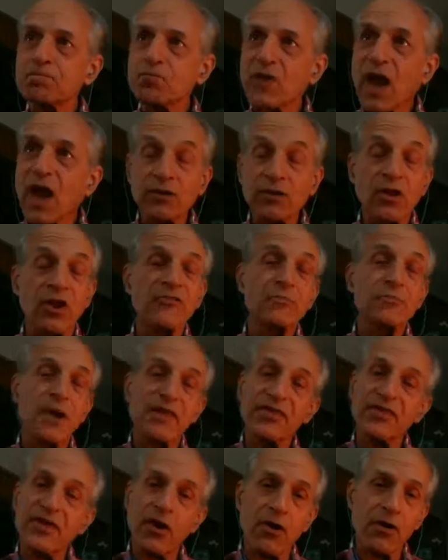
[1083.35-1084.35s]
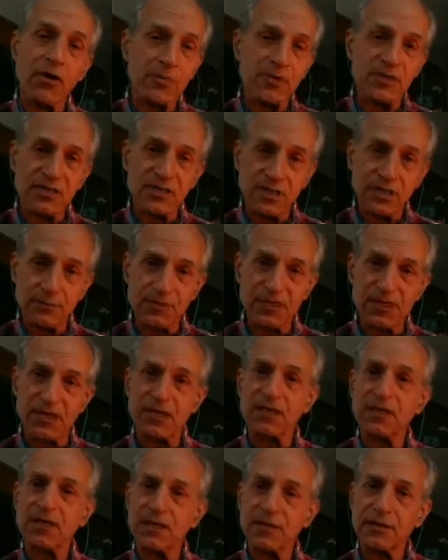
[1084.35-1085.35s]
I love my therapist. I'm
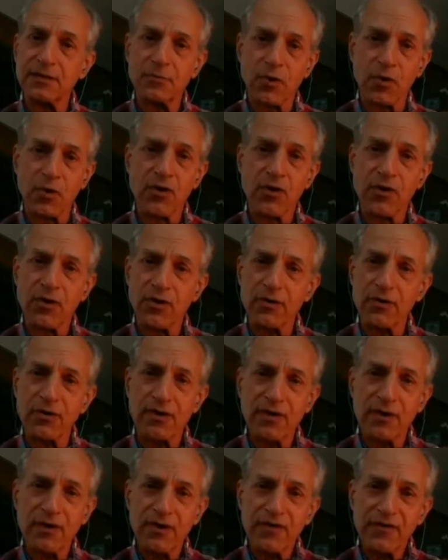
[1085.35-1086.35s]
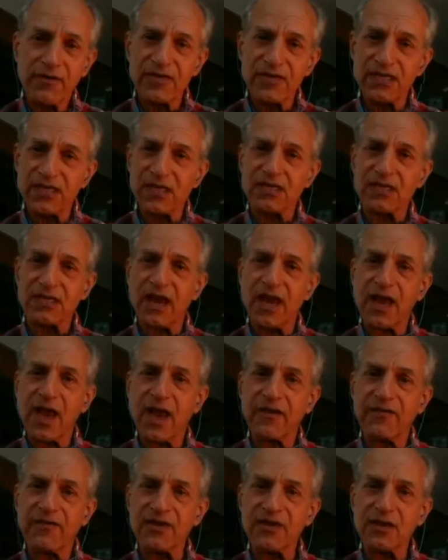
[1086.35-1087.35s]
seeing him or her for
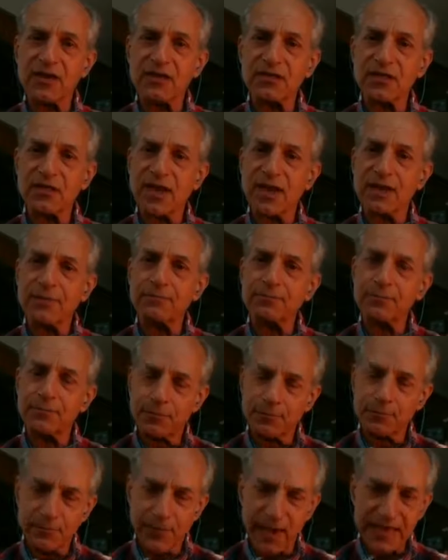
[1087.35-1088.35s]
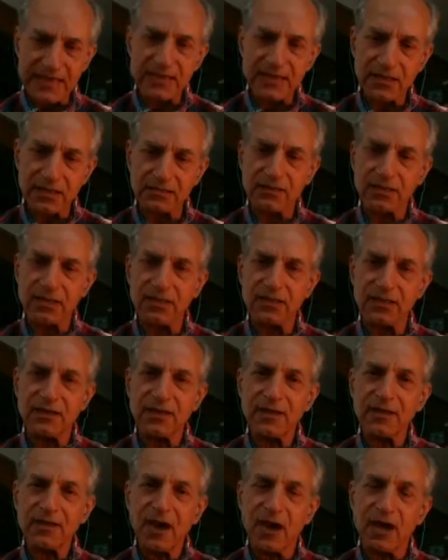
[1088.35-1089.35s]
6.5 years. Then I basically
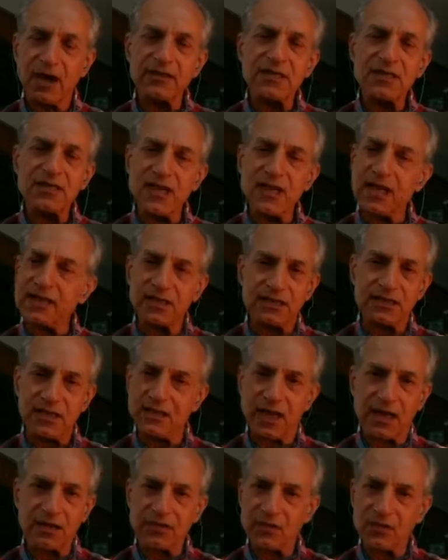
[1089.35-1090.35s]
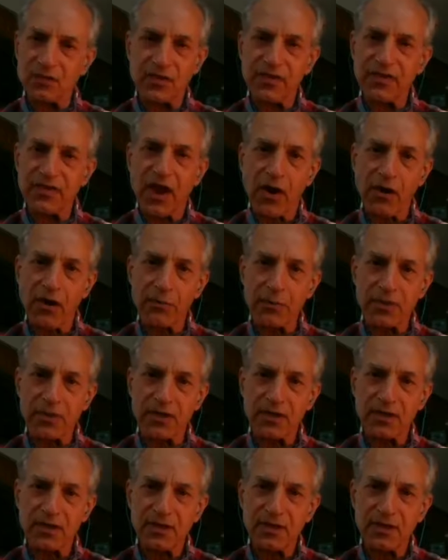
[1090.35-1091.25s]
understand that they're not doing therapy